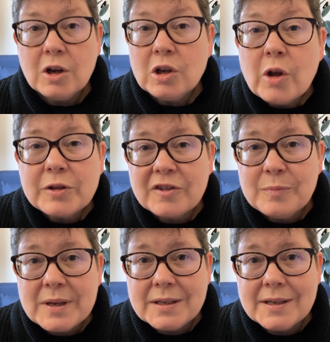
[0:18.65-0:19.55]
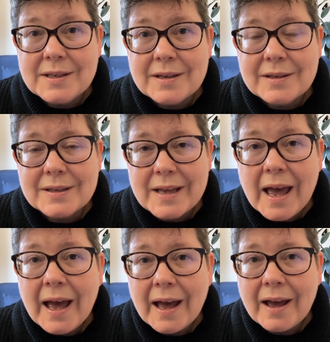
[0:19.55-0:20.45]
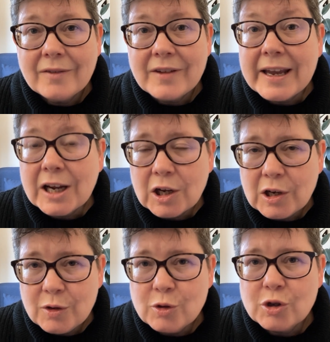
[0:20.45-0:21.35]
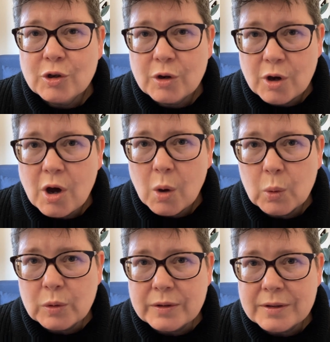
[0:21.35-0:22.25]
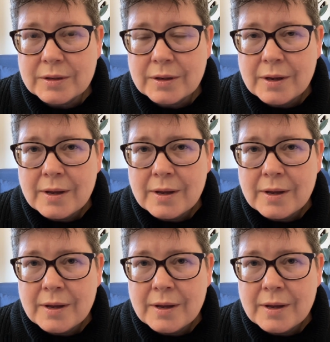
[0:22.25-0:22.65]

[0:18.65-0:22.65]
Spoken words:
Lots of businesses have inclusion goals,